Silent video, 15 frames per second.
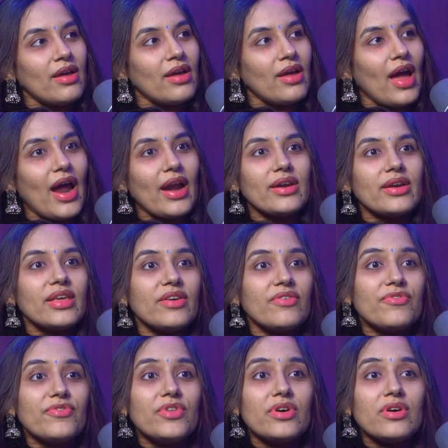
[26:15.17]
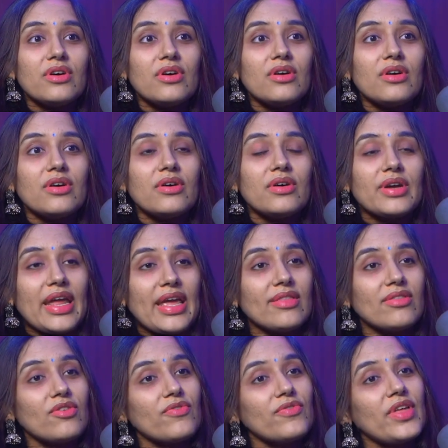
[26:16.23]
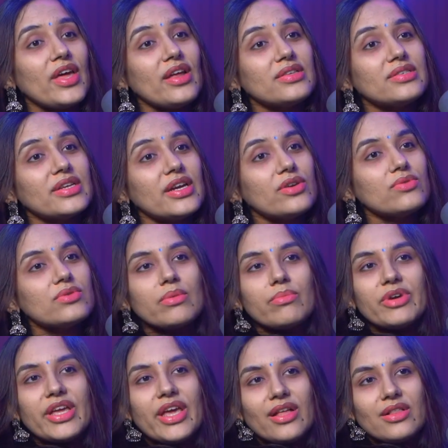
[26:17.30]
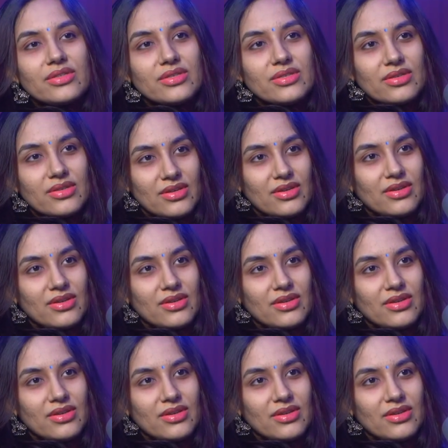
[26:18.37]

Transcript: and give the reins of their estate to somebody else.